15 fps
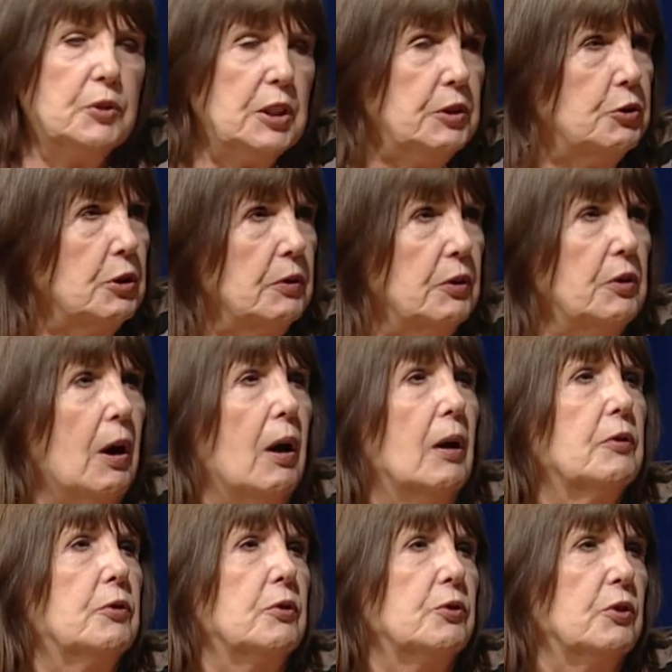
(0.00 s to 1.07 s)
teaching the
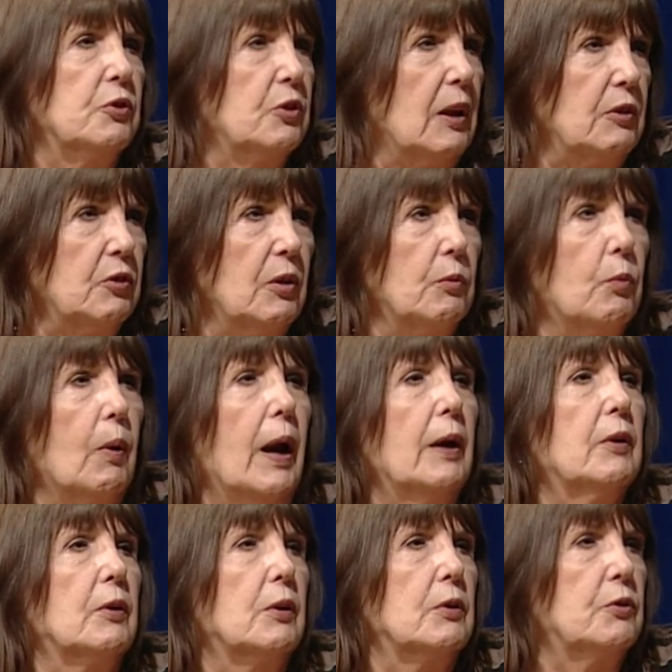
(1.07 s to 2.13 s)
doctors, assessing
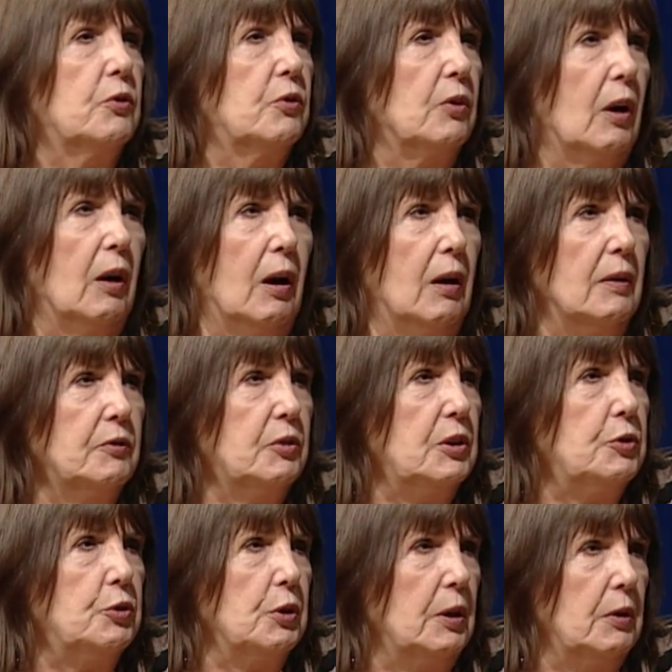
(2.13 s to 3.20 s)
records,
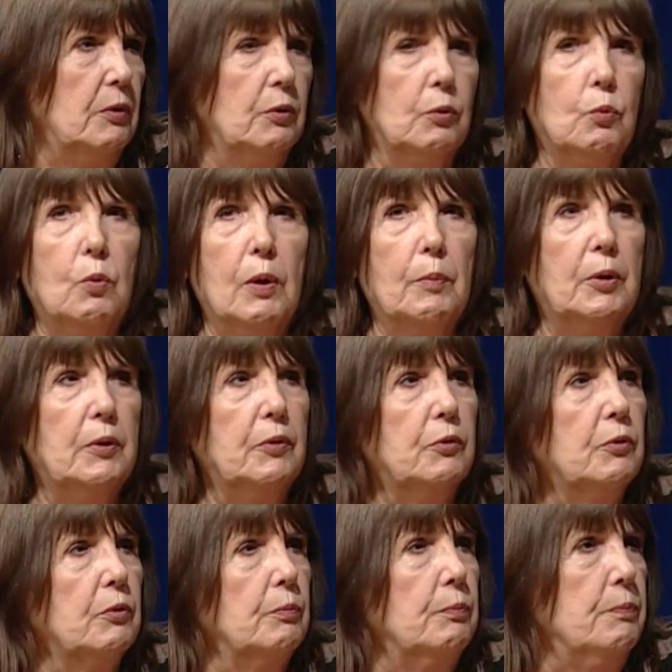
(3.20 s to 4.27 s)
teaching women
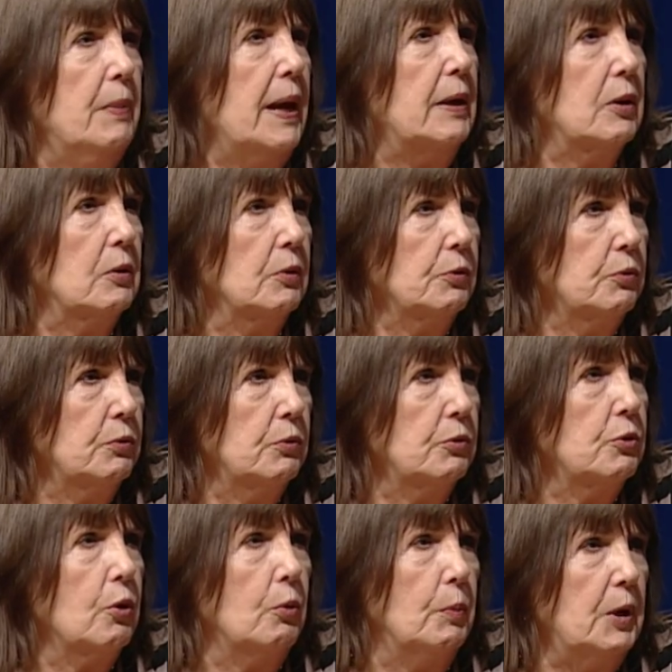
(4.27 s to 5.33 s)
medical
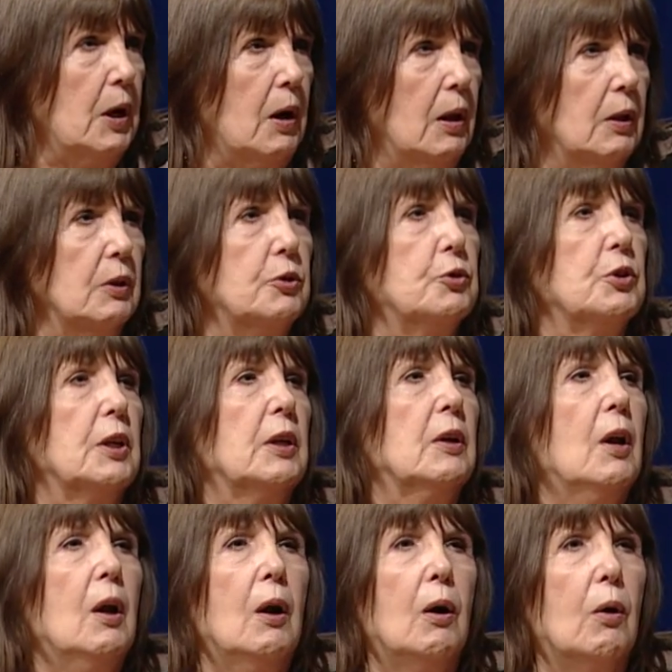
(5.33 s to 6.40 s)
terminology,
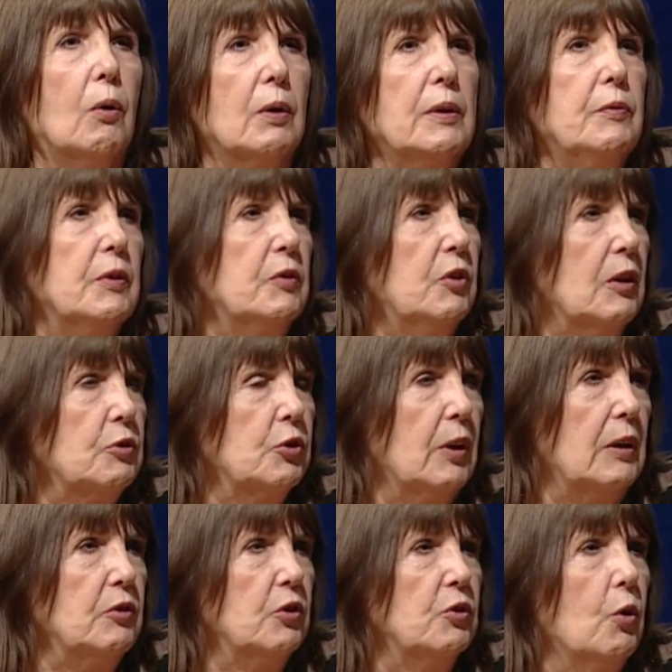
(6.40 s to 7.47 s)
or even such
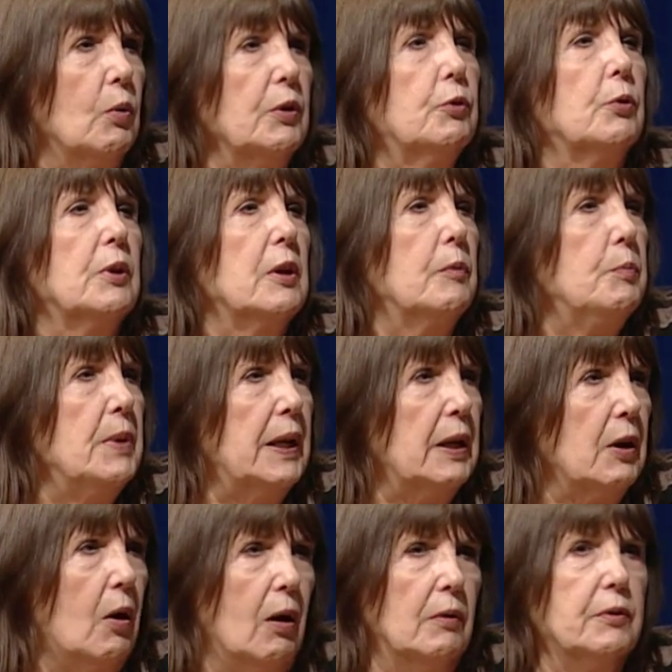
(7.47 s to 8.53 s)
things as going through the
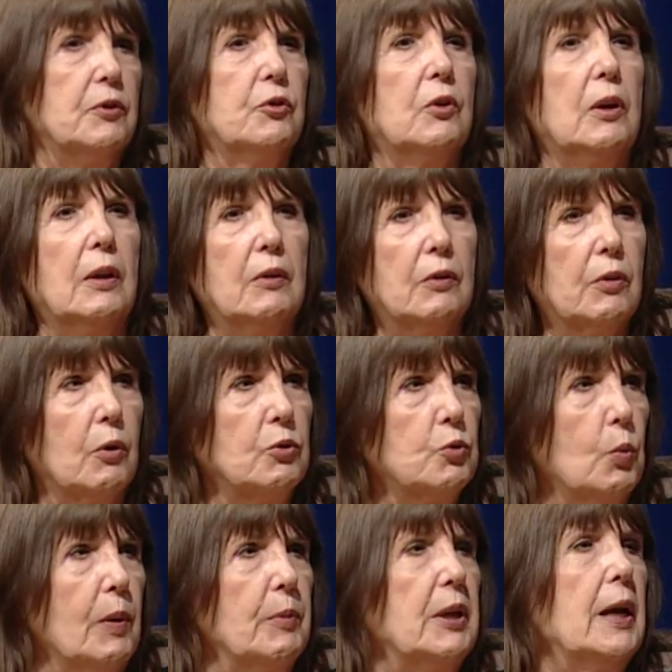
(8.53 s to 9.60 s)
admitting office, seeing that those
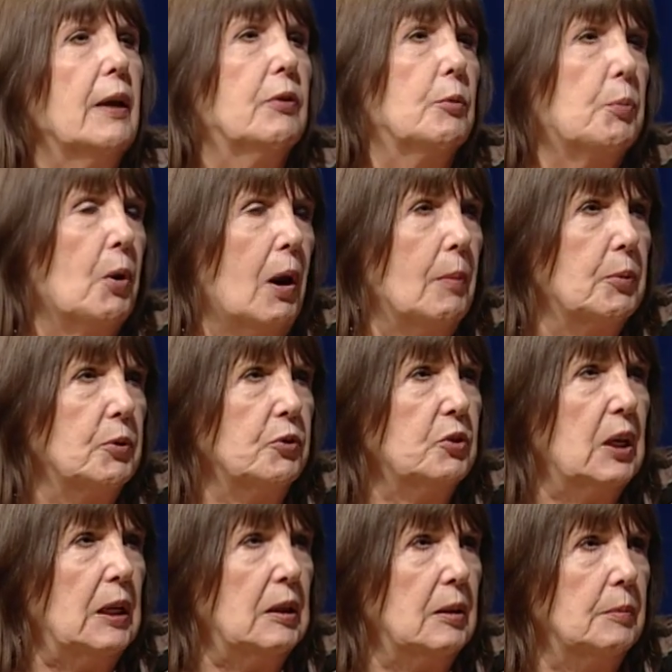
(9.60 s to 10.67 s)
women had the proper
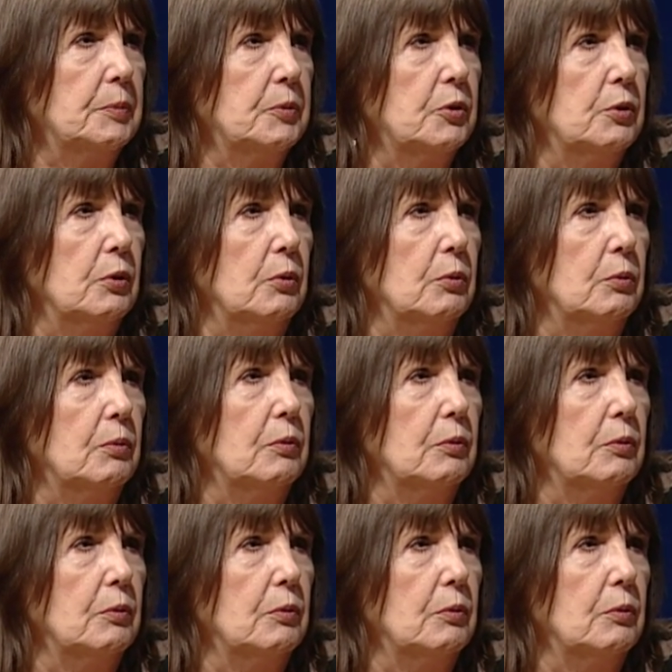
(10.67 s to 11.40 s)
setup to.